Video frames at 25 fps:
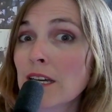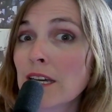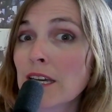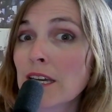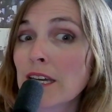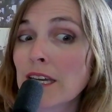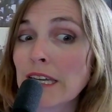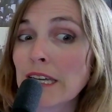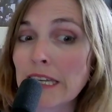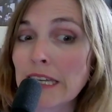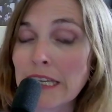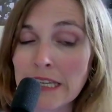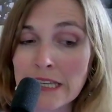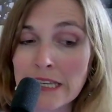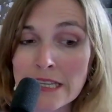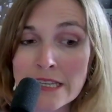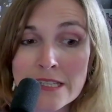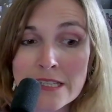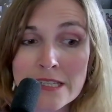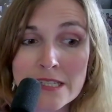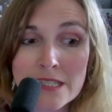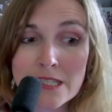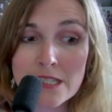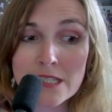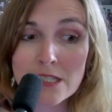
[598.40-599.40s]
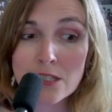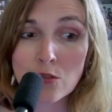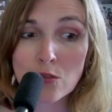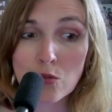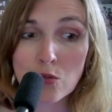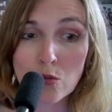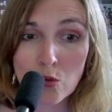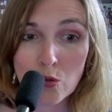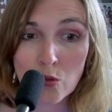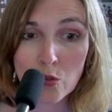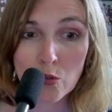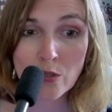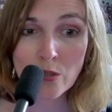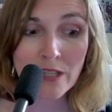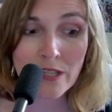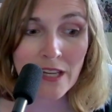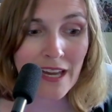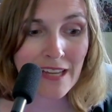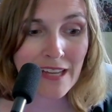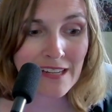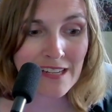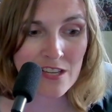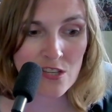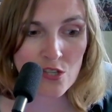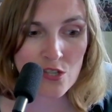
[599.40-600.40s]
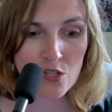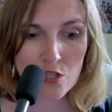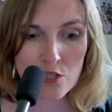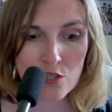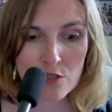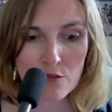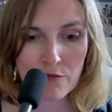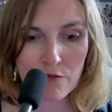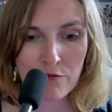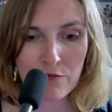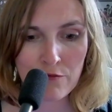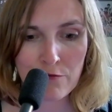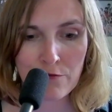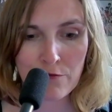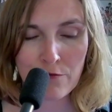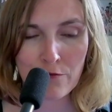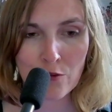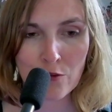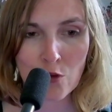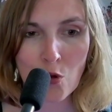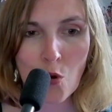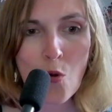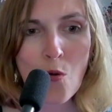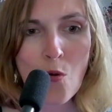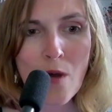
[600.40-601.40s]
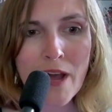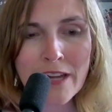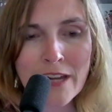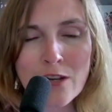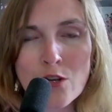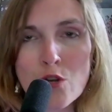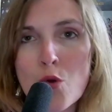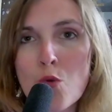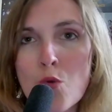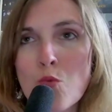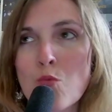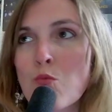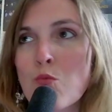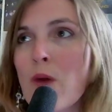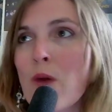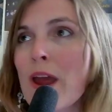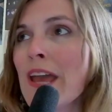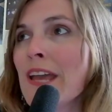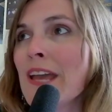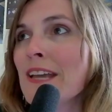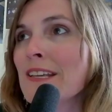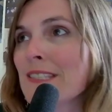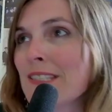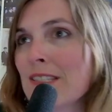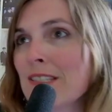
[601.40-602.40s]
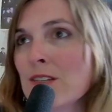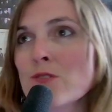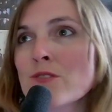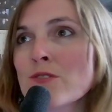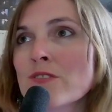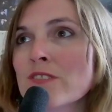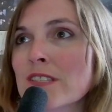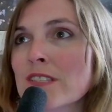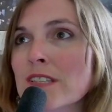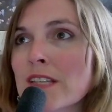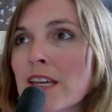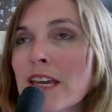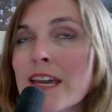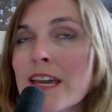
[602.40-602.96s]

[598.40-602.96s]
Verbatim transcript: His look and his flow and the way, seriously,